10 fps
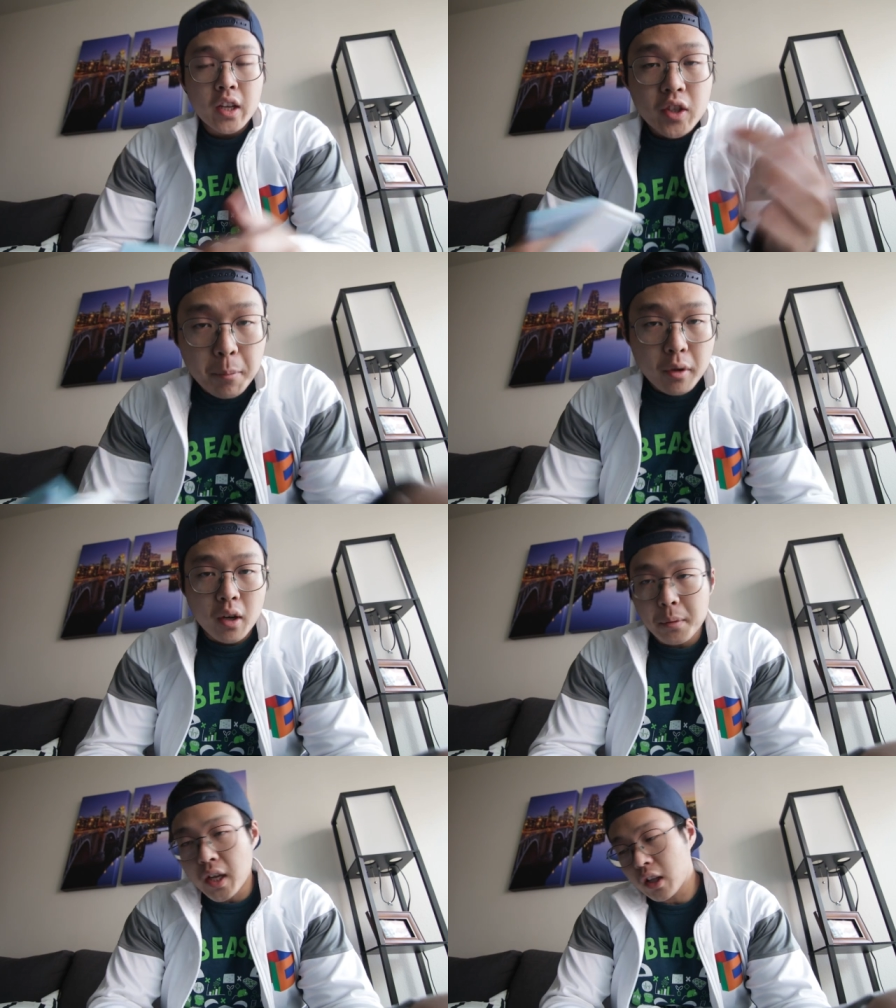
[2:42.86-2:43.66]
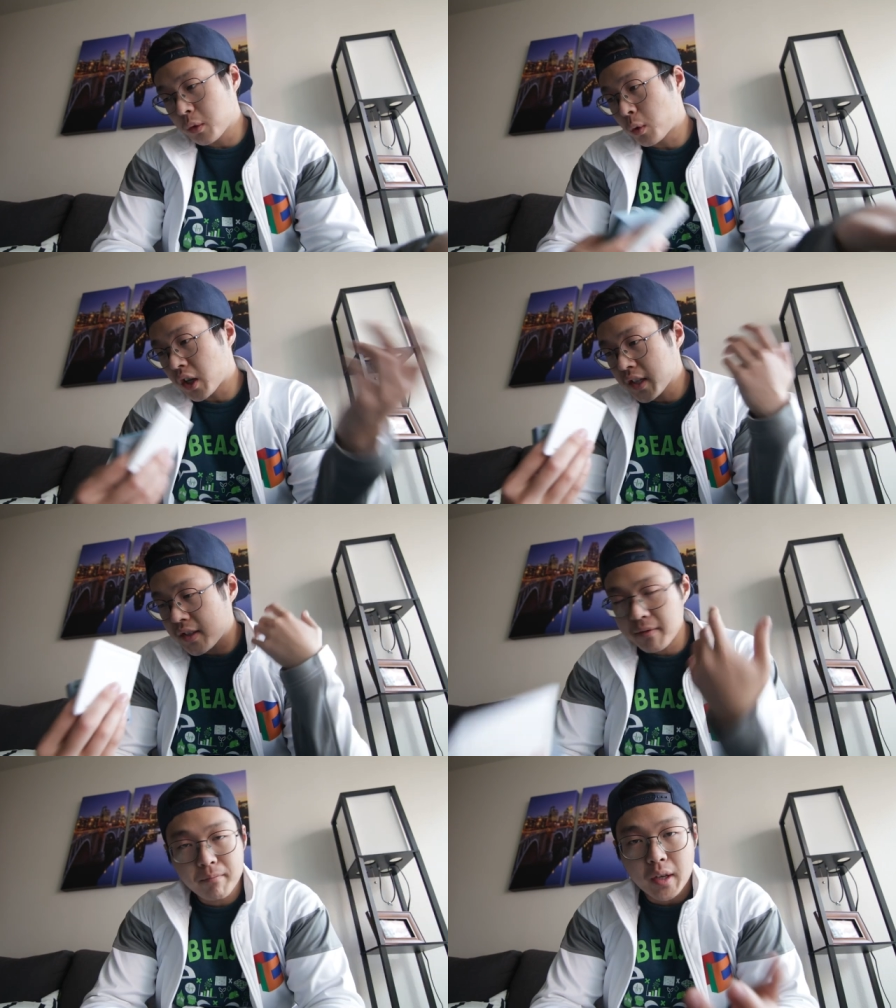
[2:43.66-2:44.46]
So I booted up
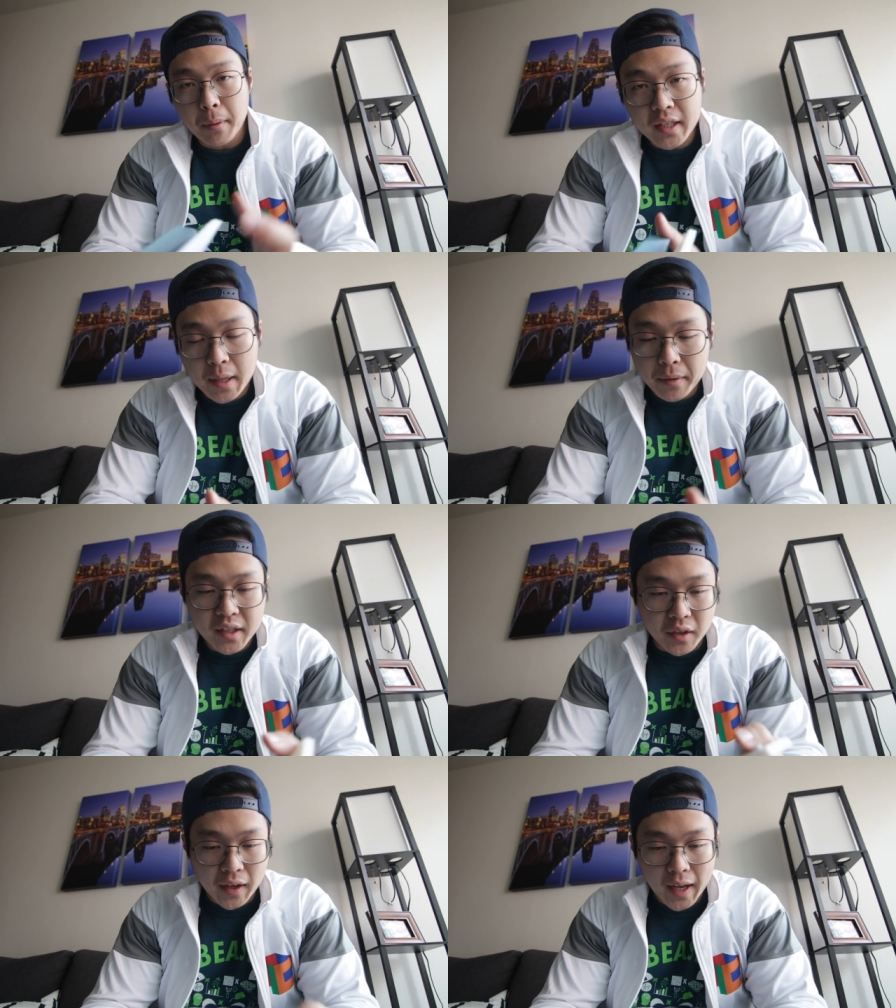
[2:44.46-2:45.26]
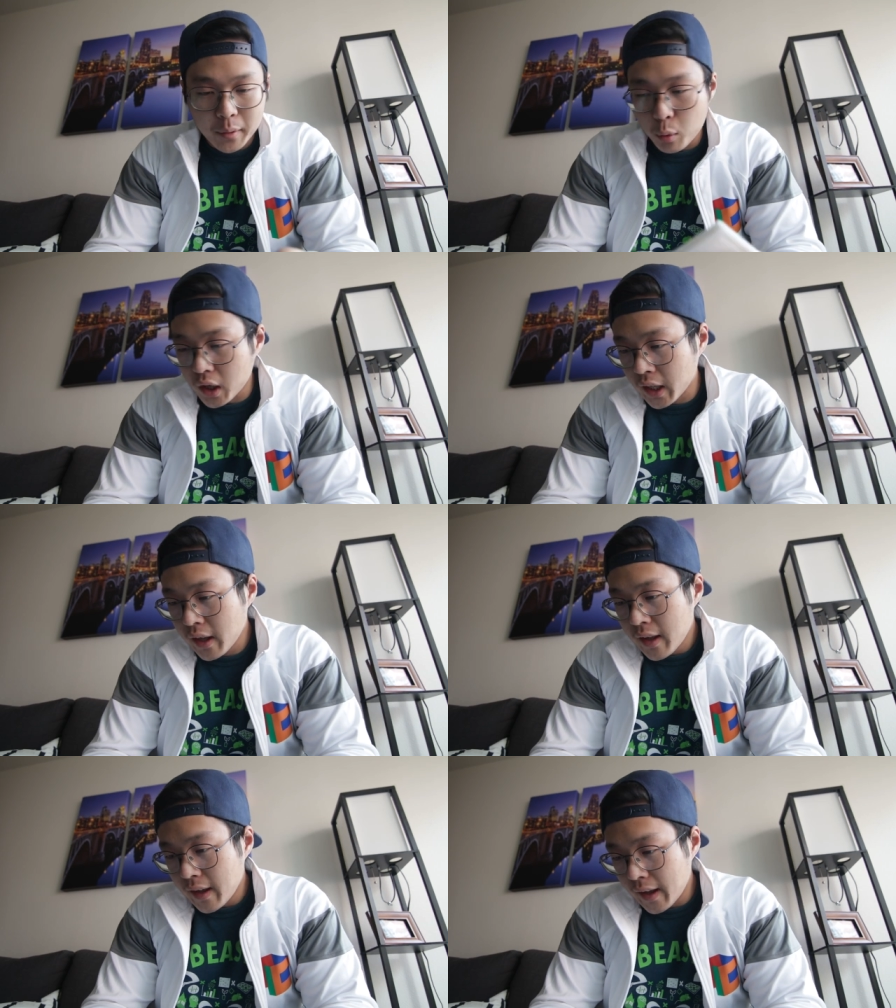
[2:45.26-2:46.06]
SolidWorks, did about ten minutes of C A D work,
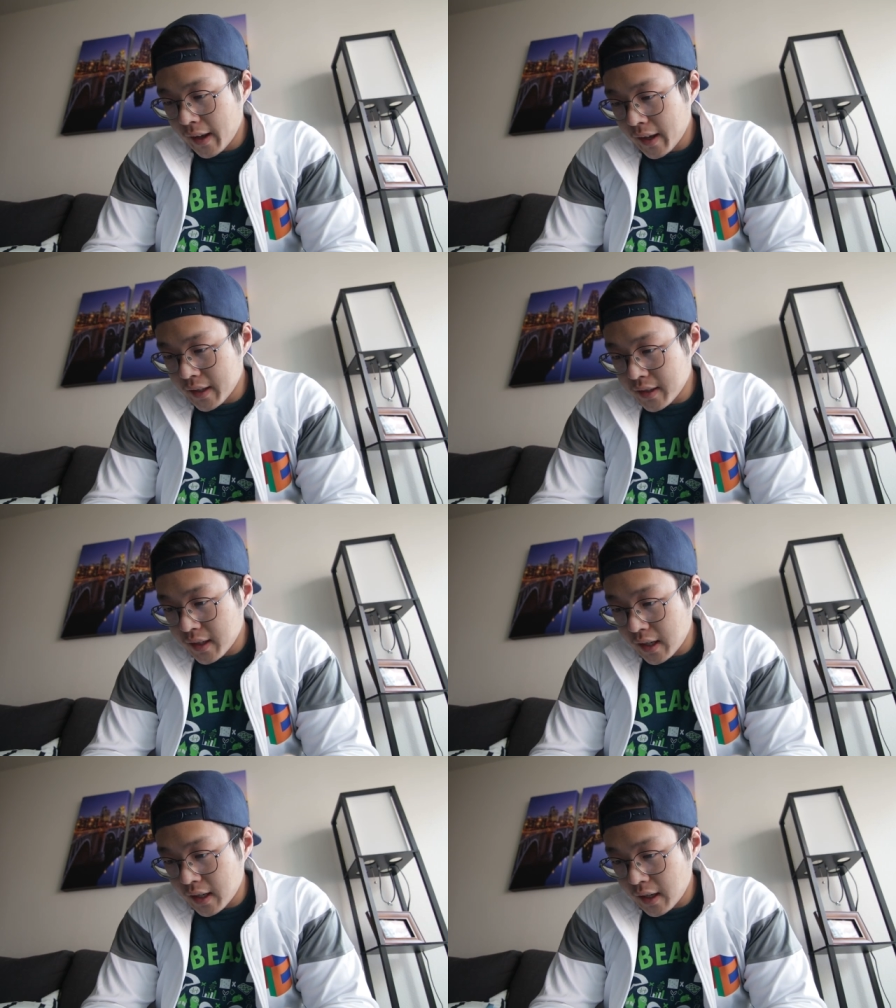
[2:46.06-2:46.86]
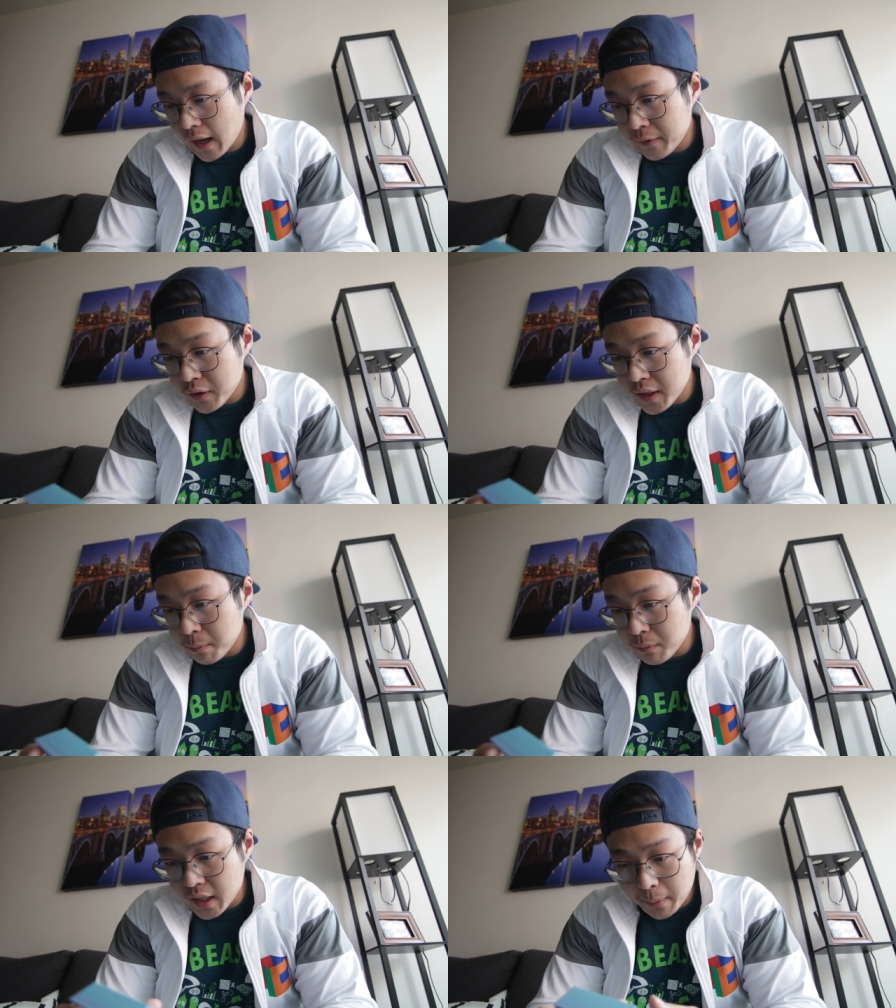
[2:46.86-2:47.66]
and uh, after
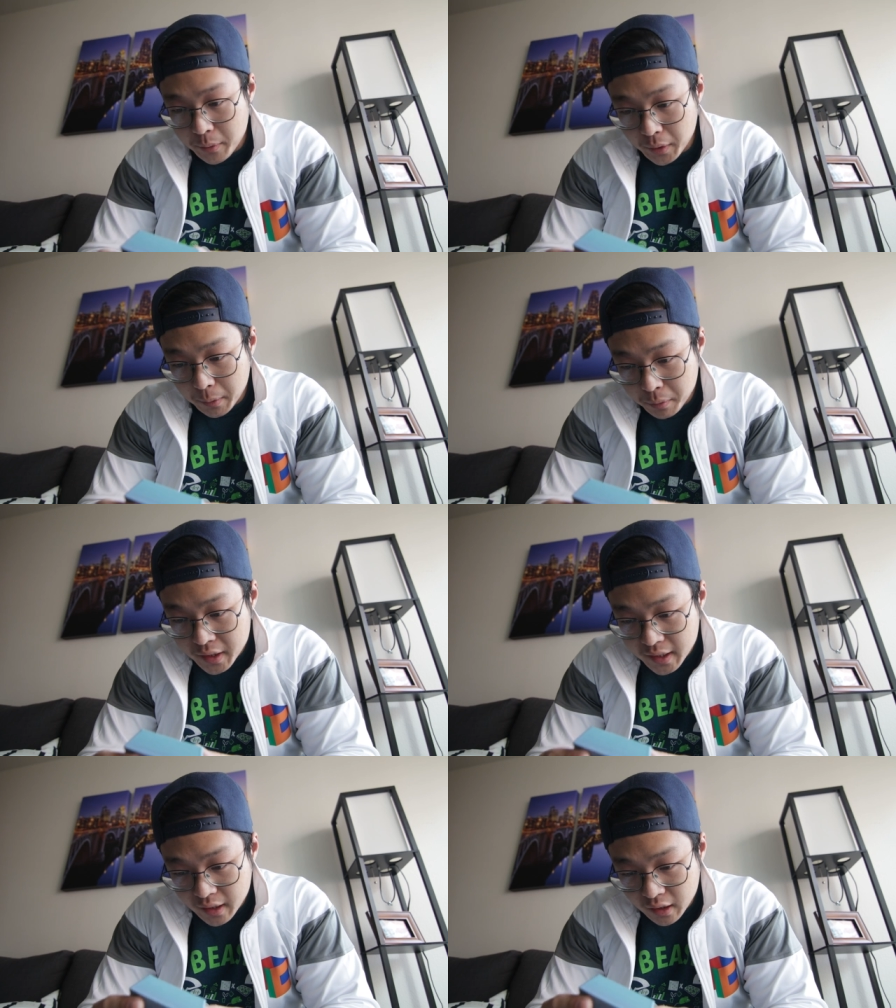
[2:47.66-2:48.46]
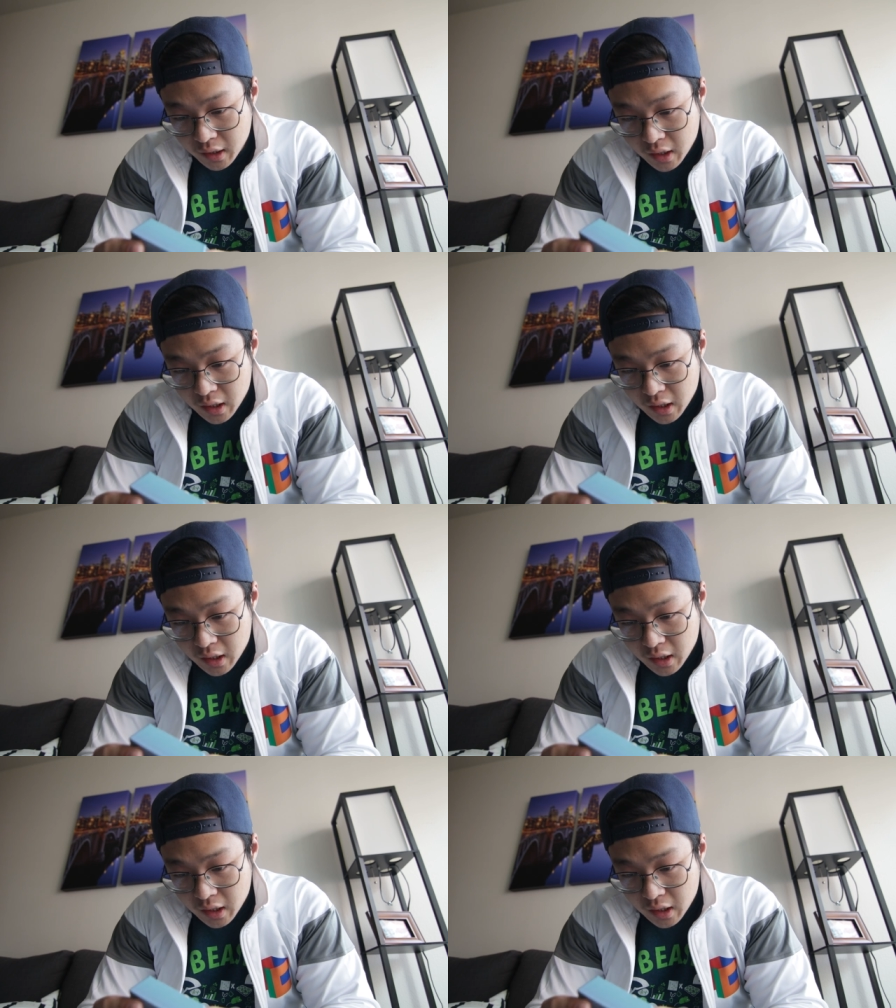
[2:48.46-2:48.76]
some time three D printing,